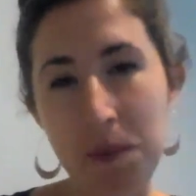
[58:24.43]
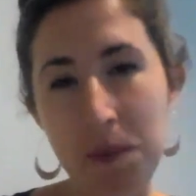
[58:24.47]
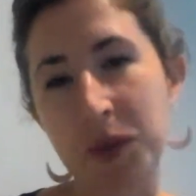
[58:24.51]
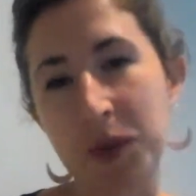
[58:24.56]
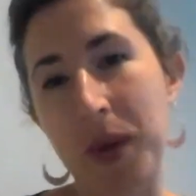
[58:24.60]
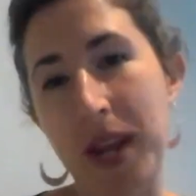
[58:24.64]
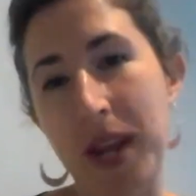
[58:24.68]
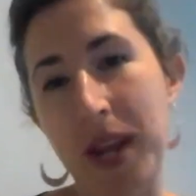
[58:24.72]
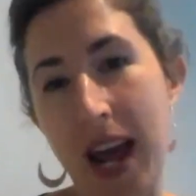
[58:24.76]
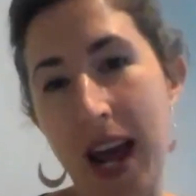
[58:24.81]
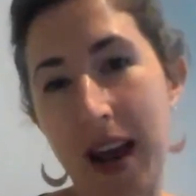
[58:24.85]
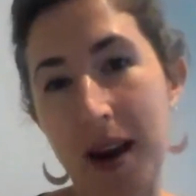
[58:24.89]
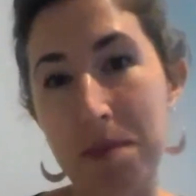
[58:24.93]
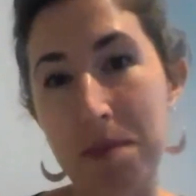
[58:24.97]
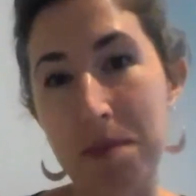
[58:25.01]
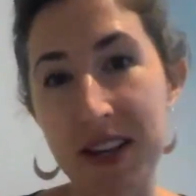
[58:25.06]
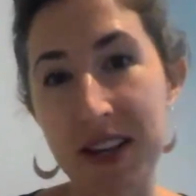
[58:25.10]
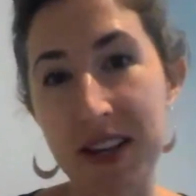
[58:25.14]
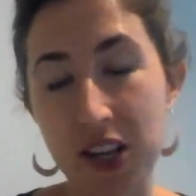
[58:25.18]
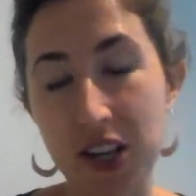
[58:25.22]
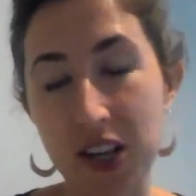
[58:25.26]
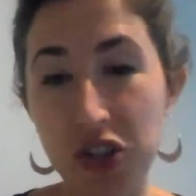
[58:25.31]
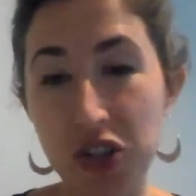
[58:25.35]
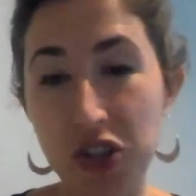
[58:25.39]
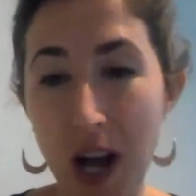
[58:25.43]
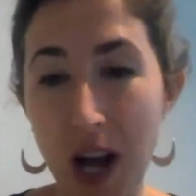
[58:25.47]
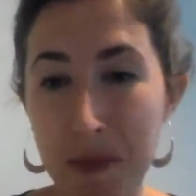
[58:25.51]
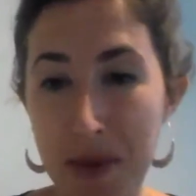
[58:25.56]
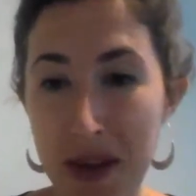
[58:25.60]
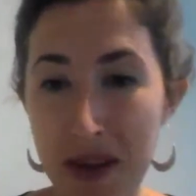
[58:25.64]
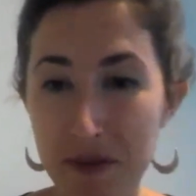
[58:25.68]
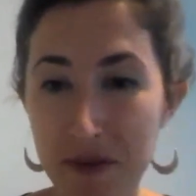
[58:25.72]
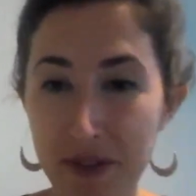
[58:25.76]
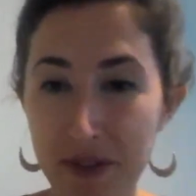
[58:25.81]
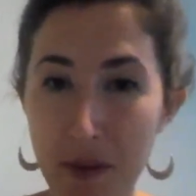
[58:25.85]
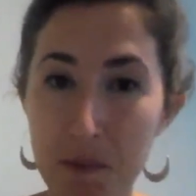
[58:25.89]
We had a message come in
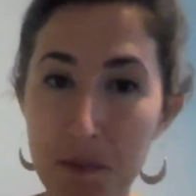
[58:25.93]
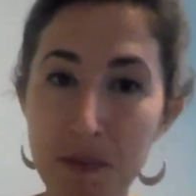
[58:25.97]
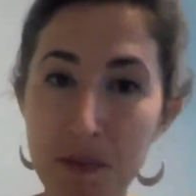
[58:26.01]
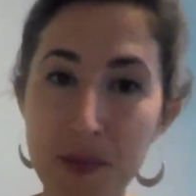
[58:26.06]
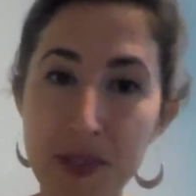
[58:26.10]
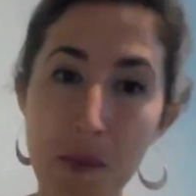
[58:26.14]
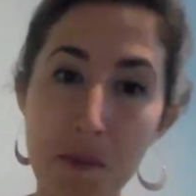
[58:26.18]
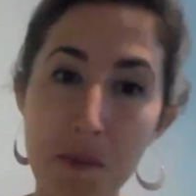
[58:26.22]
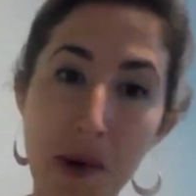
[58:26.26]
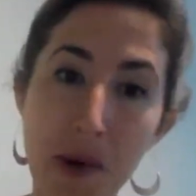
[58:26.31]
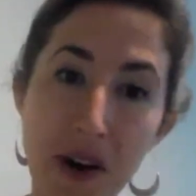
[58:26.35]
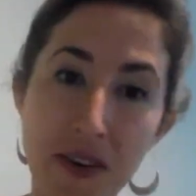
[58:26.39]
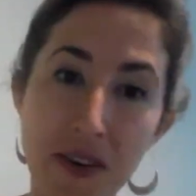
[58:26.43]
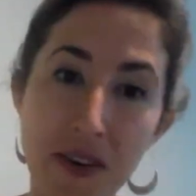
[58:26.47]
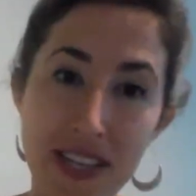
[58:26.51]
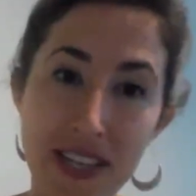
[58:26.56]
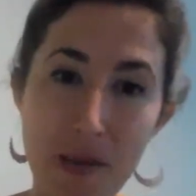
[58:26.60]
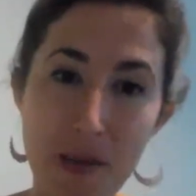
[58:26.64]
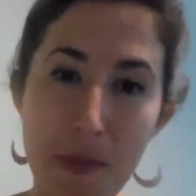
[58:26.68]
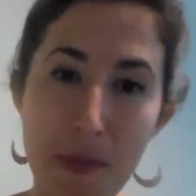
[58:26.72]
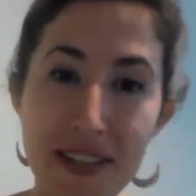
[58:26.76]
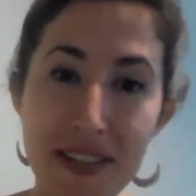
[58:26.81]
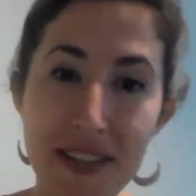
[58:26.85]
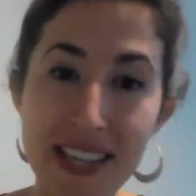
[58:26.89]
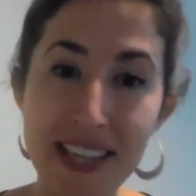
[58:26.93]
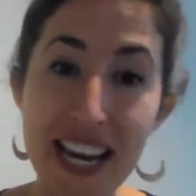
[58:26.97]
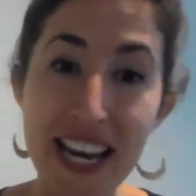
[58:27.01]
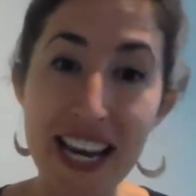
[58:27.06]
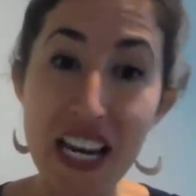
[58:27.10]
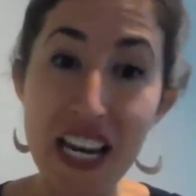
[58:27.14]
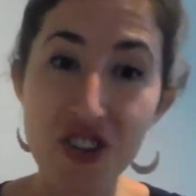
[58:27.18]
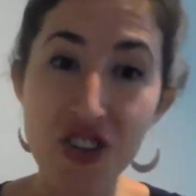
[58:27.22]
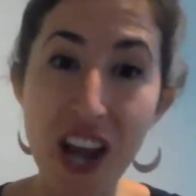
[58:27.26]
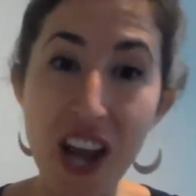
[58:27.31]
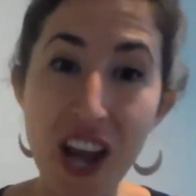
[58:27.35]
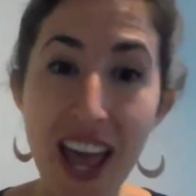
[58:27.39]
from some participants in
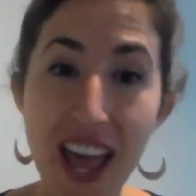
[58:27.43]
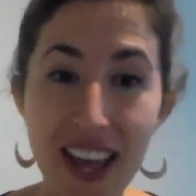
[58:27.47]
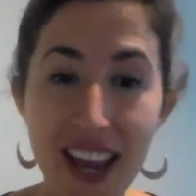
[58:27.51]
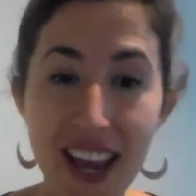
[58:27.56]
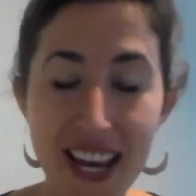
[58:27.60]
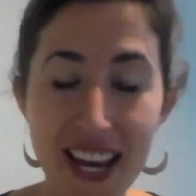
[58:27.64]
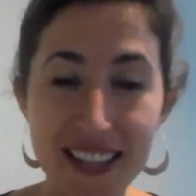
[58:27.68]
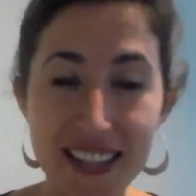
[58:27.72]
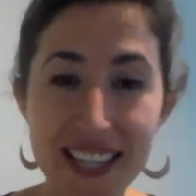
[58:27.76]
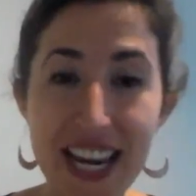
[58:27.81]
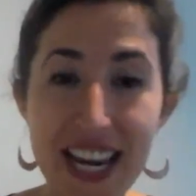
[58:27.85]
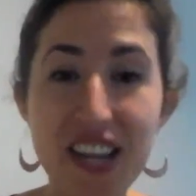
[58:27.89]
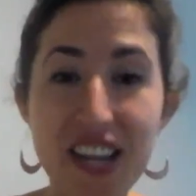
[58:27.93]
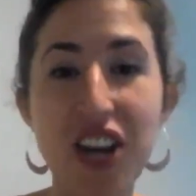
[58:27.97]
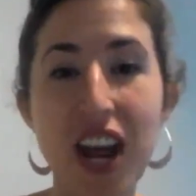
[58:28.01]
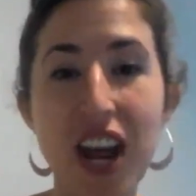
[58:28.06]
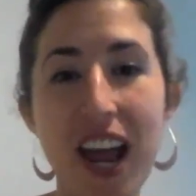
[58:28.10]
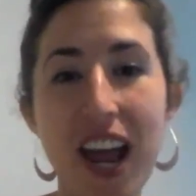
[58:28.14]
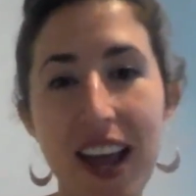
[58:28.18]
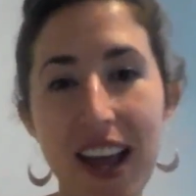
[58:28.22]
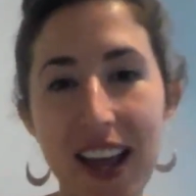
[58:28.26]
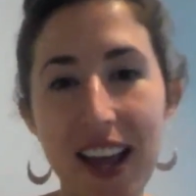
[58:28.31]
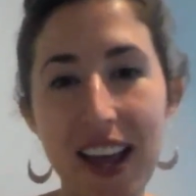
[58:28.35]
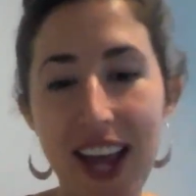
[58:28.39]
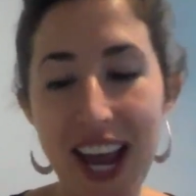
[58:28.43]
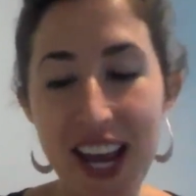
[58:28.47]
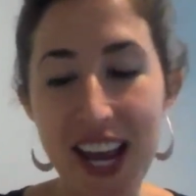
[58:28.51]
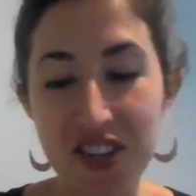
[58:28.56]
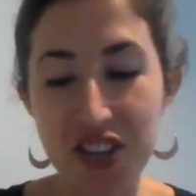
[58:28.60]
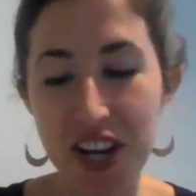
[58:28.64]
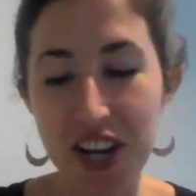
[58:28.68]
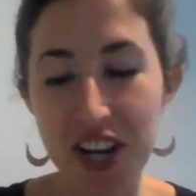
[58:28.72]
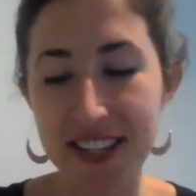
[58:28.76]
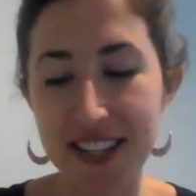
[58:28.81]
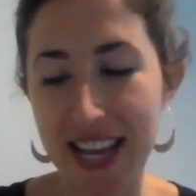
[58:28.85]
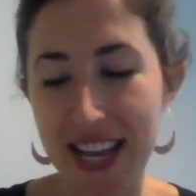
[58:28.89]
East Asia
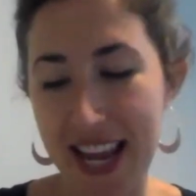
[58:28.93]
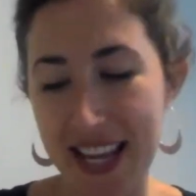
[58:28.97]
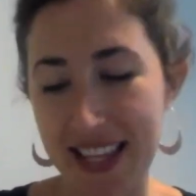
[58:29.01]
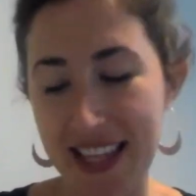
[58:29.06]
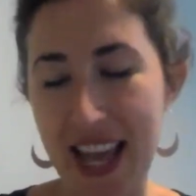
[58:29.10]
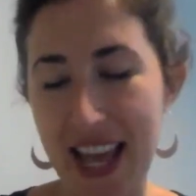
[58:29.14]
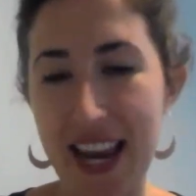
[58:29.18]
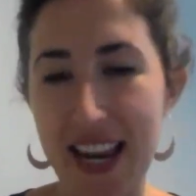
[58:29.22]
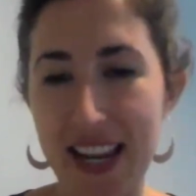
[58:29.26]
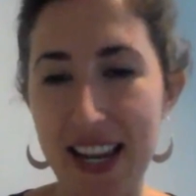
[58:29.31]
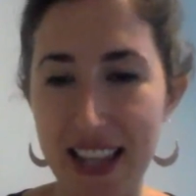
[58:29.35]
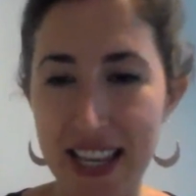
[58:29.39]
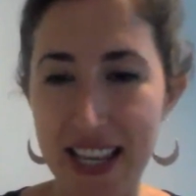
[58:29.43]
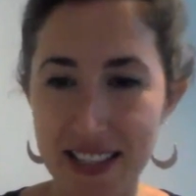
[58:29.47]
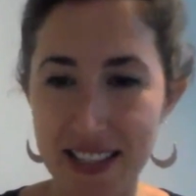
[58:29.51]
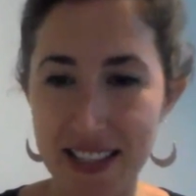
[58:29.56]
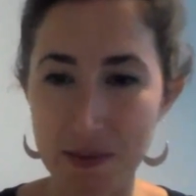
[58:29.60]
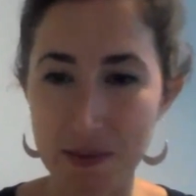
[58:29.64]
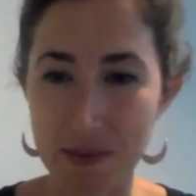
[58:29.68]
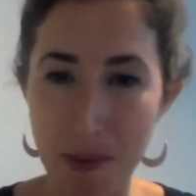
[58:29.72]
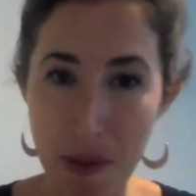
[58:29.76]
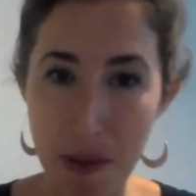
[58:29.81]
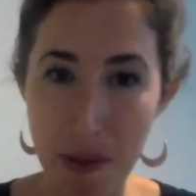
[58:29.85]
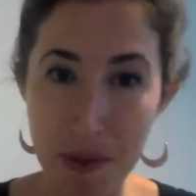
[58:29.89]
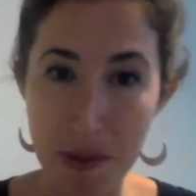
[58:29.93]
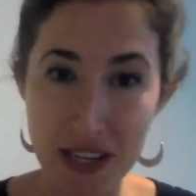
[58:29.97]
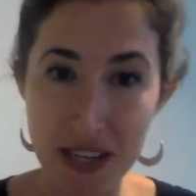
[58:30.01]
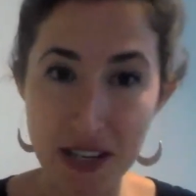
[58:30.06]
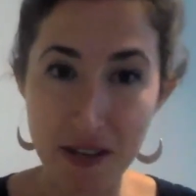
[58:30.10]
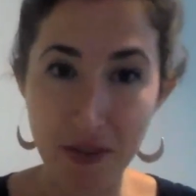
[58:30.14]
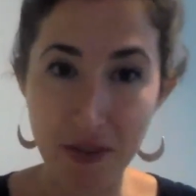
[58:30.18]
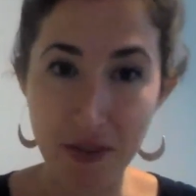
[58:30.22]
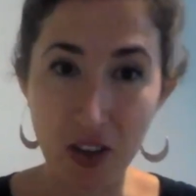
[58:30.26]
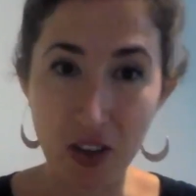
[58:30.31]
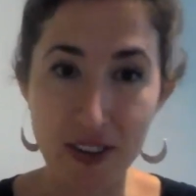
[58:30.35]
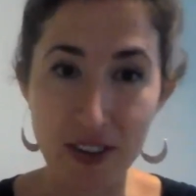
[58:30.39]
saying that this might be a
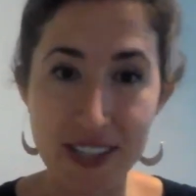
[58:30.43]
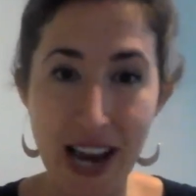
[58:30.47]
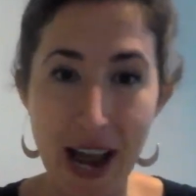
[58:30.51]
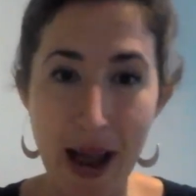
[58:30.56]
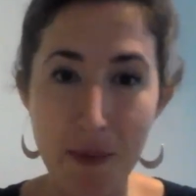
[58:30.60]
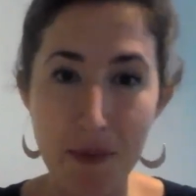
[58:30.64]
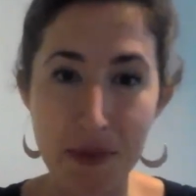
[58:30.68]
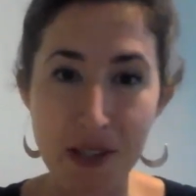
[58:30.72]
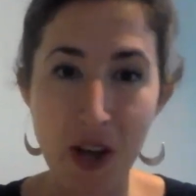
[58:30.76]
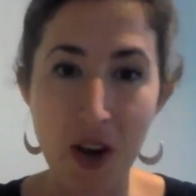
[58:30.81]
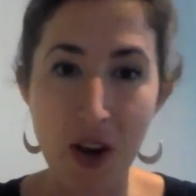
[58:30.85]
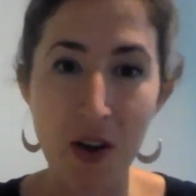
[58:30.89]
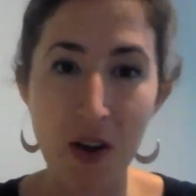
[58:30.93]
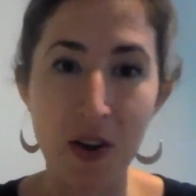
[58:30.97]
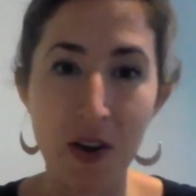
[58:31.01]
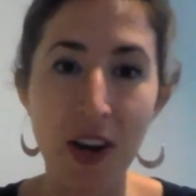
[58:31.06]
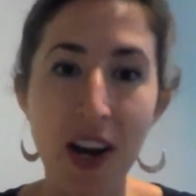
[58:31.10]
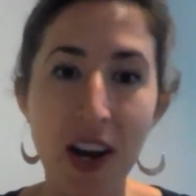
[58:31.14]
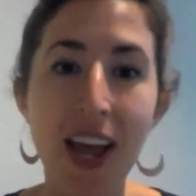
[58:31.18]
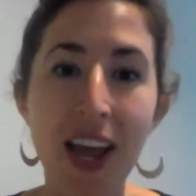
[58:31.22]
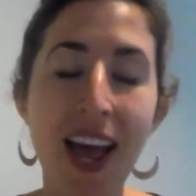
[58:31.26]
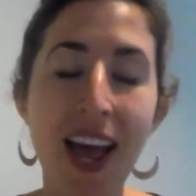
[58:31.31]
difficult time zone.